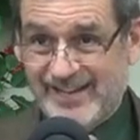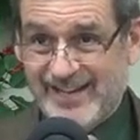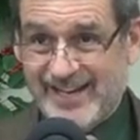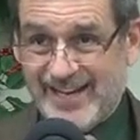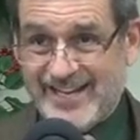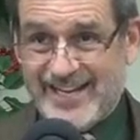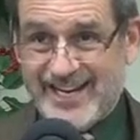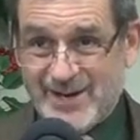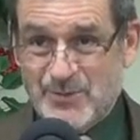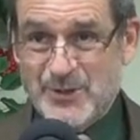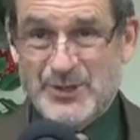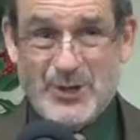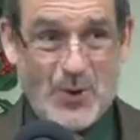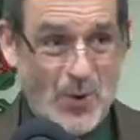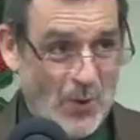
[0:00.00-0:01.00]
And he
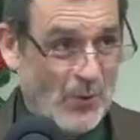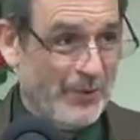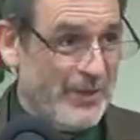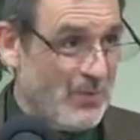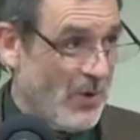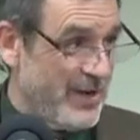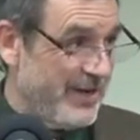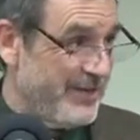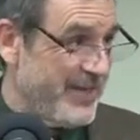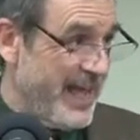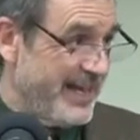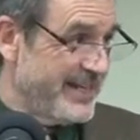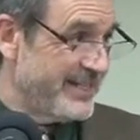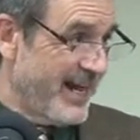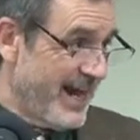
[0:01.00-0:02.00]
was the only one on
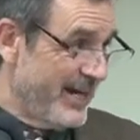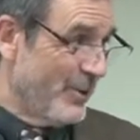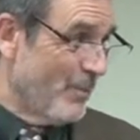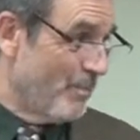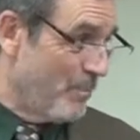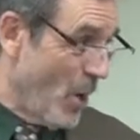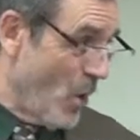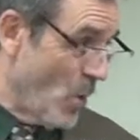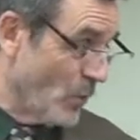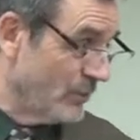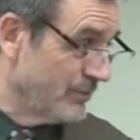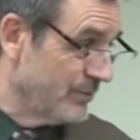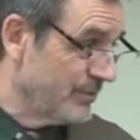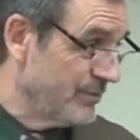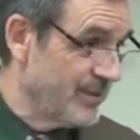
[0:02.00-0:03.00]
that entire boat
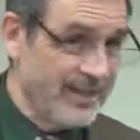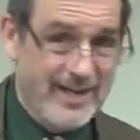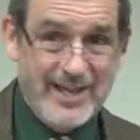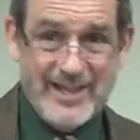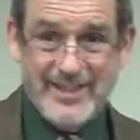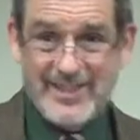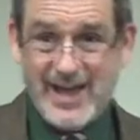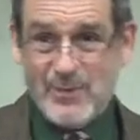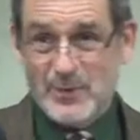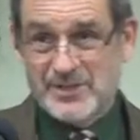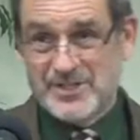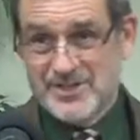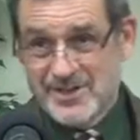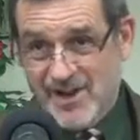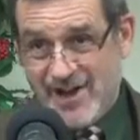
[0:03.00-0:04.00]
that was
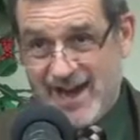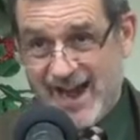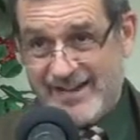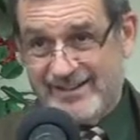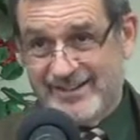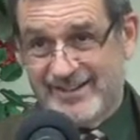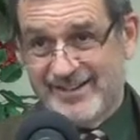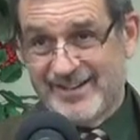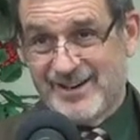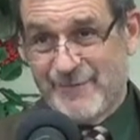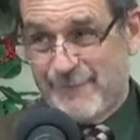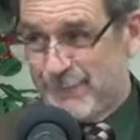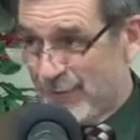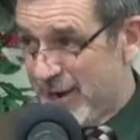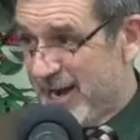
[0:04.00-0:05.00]
not
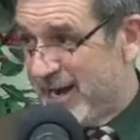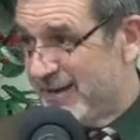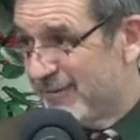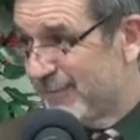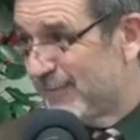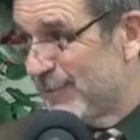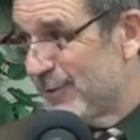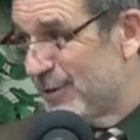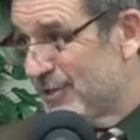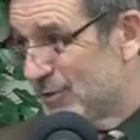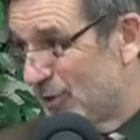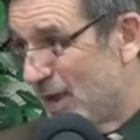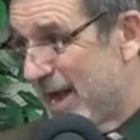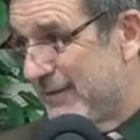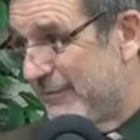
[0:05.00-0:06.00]
afraid for his
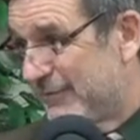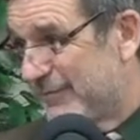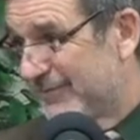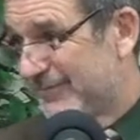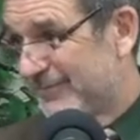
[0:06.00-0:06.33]
life.